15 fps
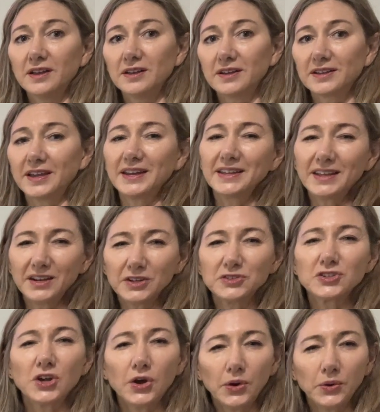kind of get a
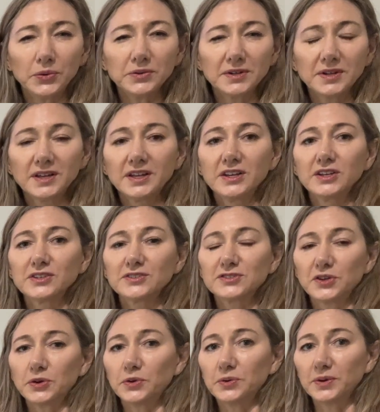tone.
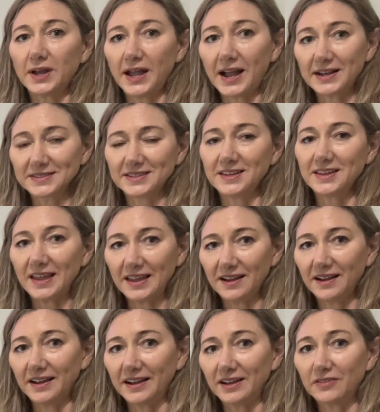So asking
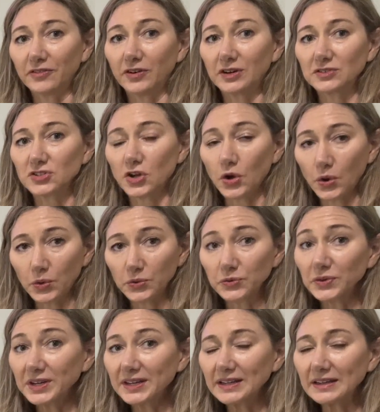AI for a tone
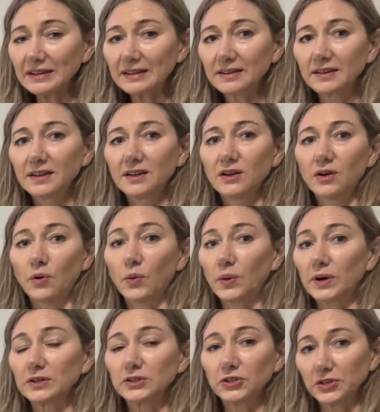reading
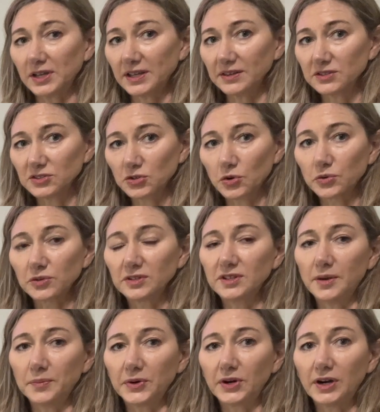or looking at the total
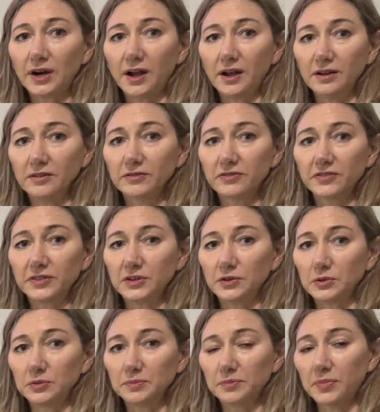number of
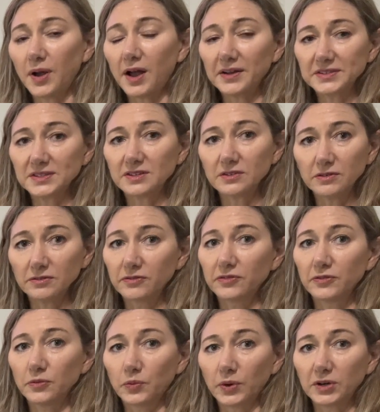positive
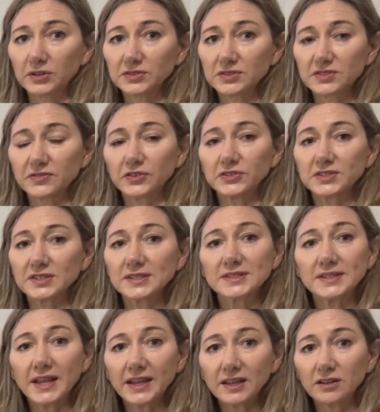words versus
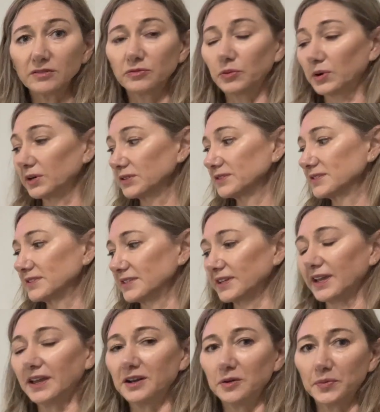negative words to
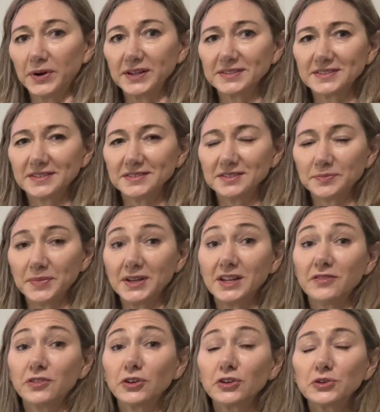get a brand sentiment.
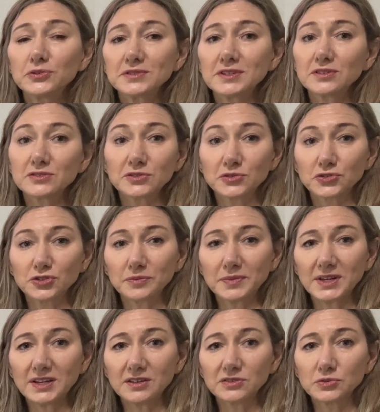If you're using a social
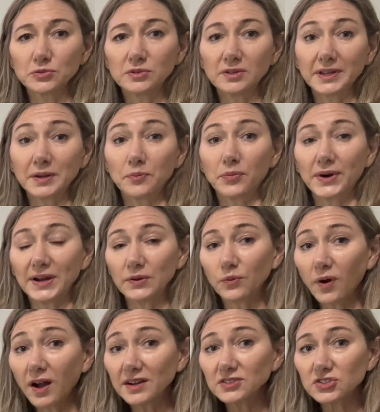media tool like
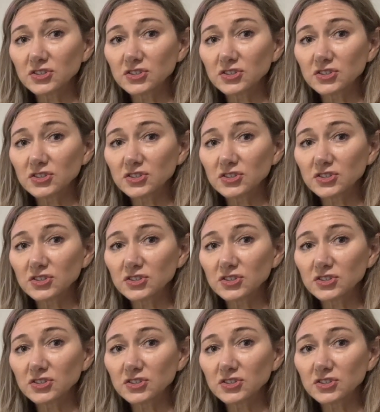Brandwatch